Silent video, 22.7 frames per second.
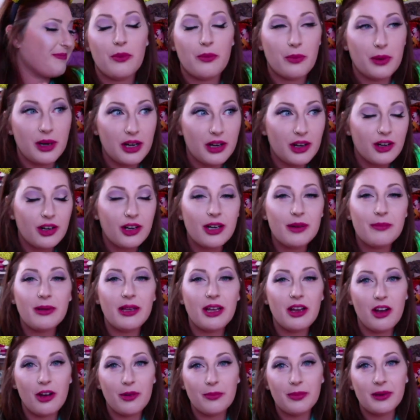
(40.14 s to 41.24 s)
we're gonna be
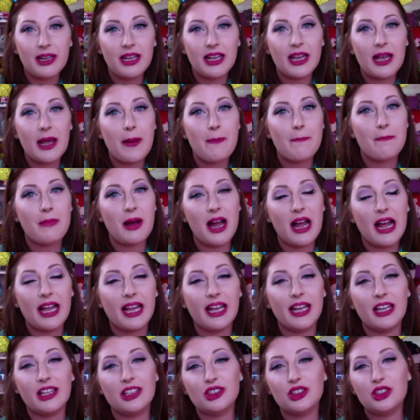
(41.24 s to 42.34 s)
opening
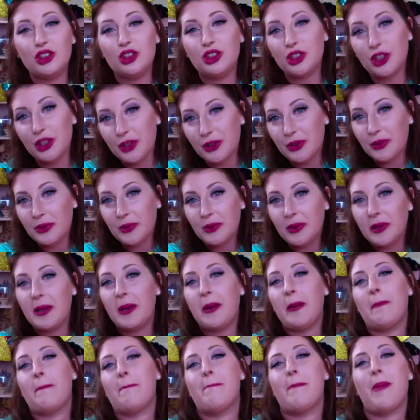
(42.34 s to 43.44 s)
my June
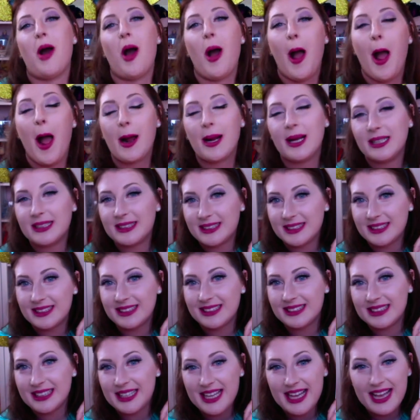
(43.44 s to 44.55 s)
box
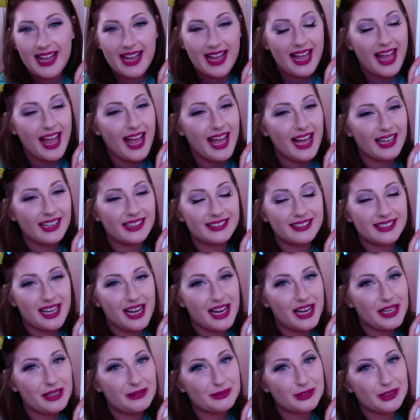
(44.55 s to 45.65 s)
and
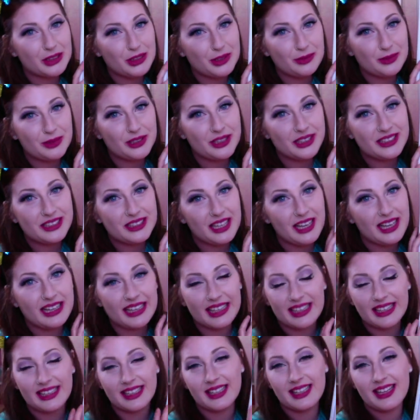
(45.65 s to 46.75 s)
I am super
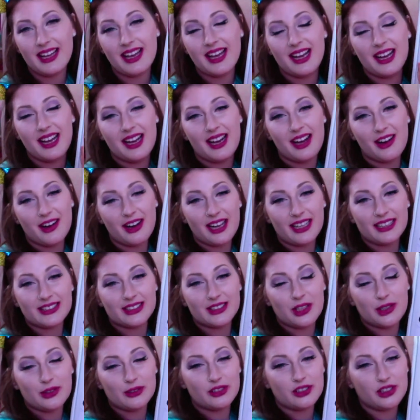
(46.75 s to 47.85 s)
excited. Okay,
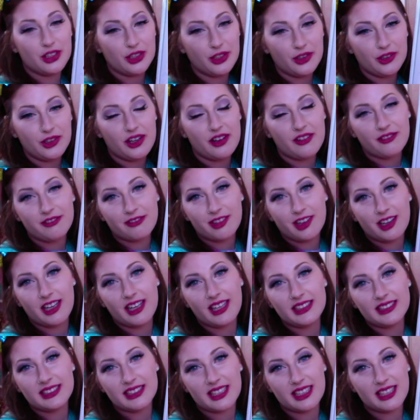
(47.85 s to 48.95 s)
so dude on
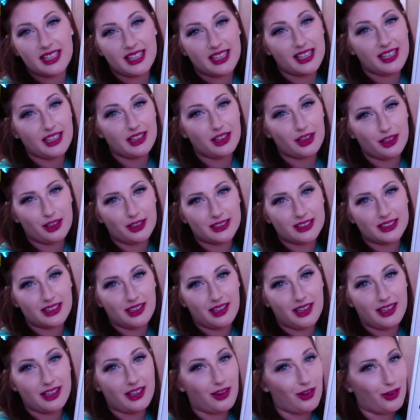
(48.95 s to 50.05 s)
front looks
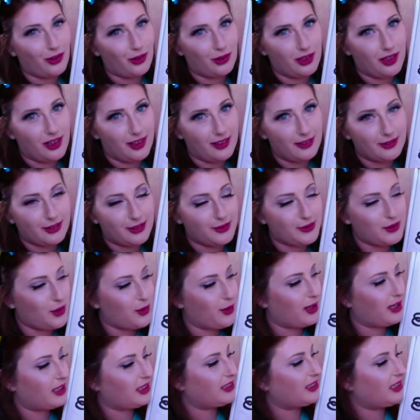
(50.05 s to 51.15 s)
like Olaf, of
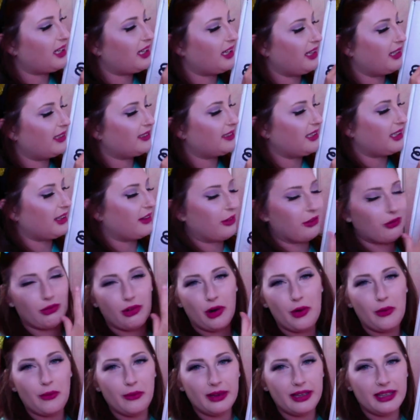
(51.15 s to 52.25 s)
course, and he's like
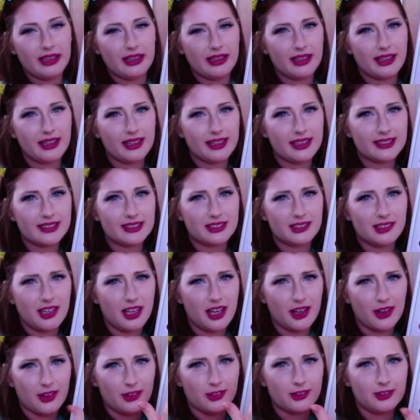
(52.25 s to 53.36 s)
throwing his
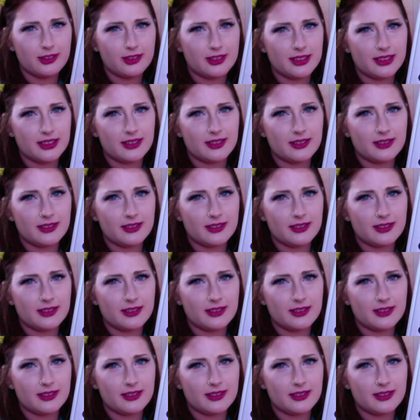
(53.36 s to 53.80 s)
nose.